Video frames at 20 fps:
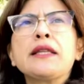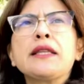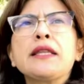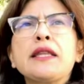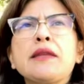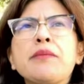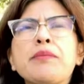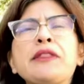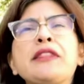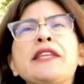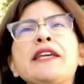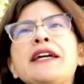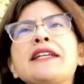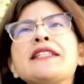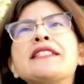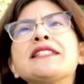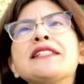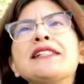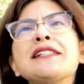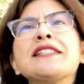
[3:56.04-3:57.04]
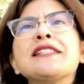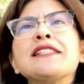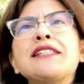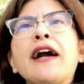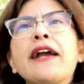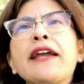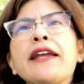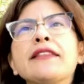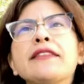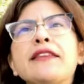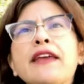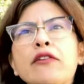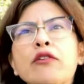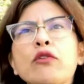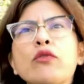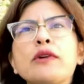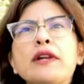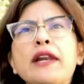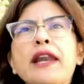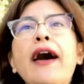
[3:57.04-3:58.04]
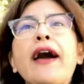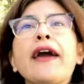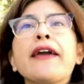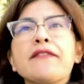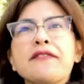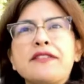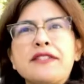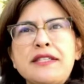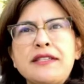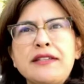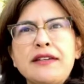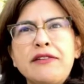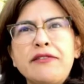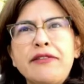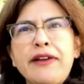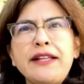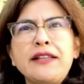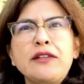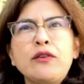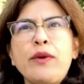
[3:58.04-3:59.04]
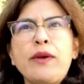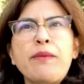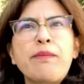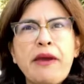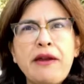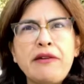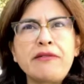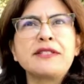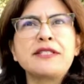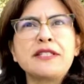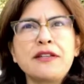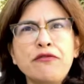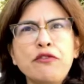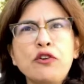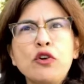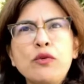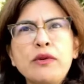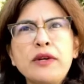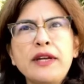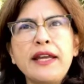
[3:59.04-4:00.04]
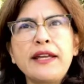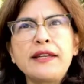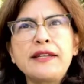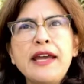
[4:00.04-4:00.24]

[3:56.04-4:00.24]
but they are still stuck in their own lives, right? The way parents have known it.